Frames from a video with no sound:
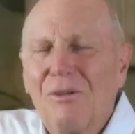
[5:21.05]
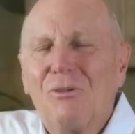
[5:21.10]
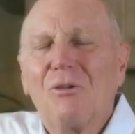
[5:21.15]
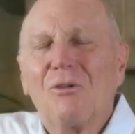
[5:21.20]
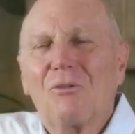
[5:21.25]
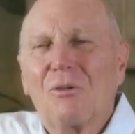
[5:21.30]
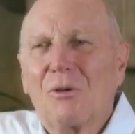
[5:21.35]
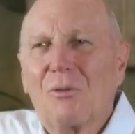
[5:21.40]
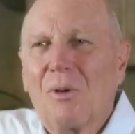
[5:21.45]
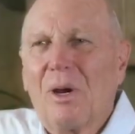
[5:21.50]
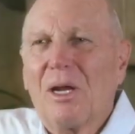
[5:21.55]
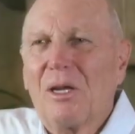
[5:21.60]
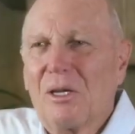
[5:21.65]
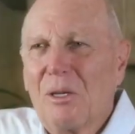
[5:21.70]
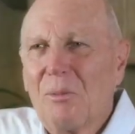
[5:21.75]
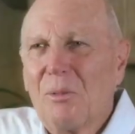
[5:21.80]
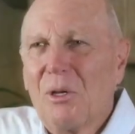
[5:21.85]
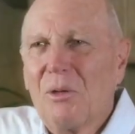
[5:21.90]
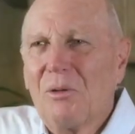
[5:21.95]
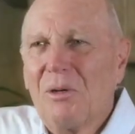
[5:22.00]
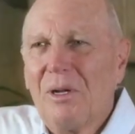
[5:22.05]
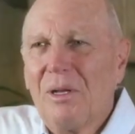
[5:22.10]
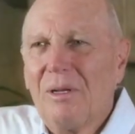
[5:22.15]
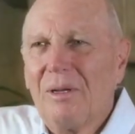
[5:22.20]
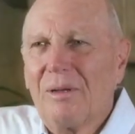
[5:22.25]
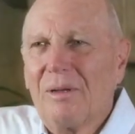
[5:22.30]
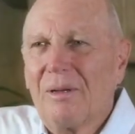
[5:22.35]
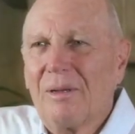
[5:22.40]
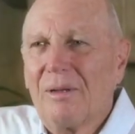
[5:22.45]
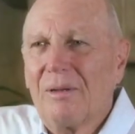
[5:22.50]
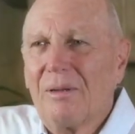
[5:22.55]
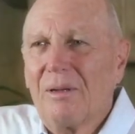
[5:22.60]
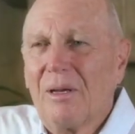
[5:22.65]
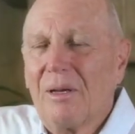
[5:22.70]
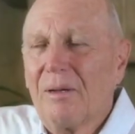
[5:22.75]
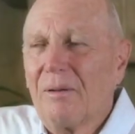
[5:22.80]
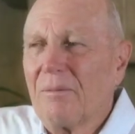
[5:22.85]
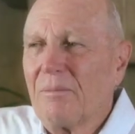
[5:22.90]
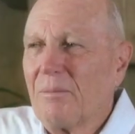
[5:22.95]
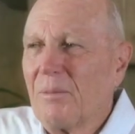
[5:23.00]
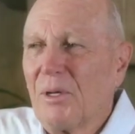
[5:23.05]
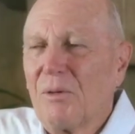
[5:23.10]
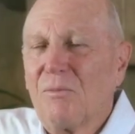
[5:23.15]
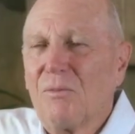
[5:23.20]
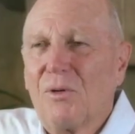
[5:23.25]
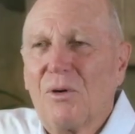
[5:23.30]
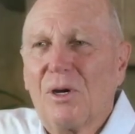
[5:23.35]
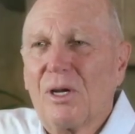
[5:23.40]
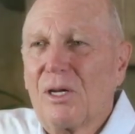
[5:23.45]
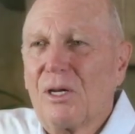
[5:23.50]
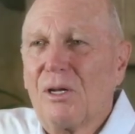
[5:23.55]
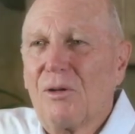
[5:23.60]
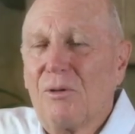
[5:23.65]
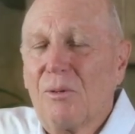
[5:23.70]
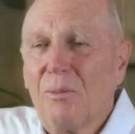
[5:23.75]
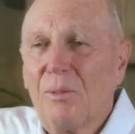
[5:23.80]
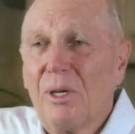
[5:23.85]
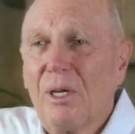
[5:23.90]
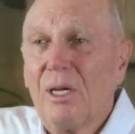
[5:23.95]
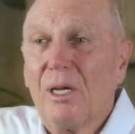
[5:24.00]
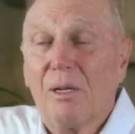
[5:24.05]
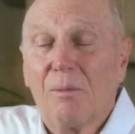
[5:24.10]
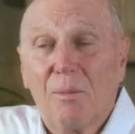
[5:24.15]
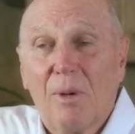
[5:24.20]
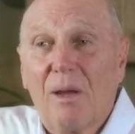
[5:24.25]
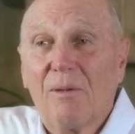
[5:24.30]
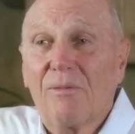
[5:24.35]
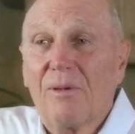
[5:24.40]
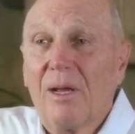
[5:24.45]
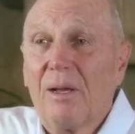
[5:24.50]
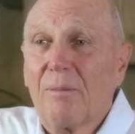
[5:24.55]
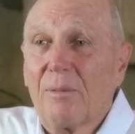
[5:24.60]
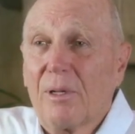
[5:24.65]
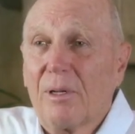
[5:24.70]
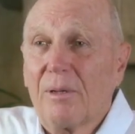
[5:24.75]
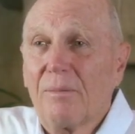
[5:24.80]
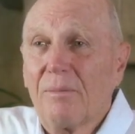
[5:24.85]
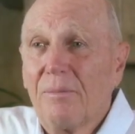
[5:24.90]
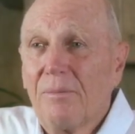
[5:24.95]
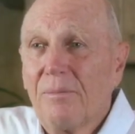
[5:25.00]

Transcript: It's just a great community and been very good to me and my family.